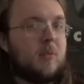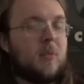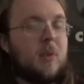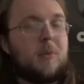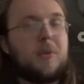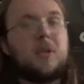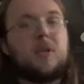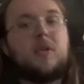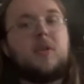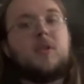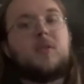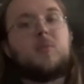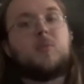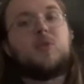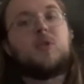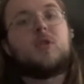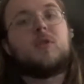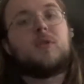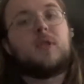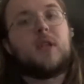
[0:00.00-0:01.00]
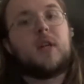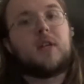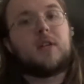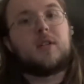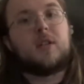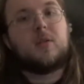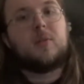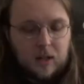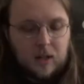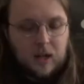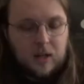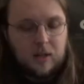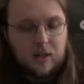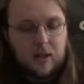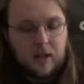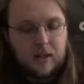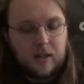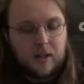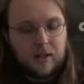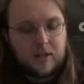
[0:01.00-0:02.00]
maybe could use more of it, actually.
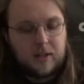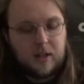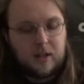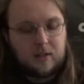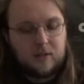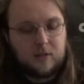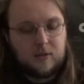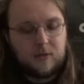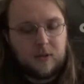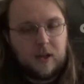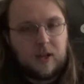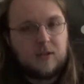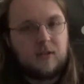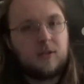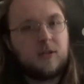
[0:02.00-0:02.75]
I liked Alpha 5,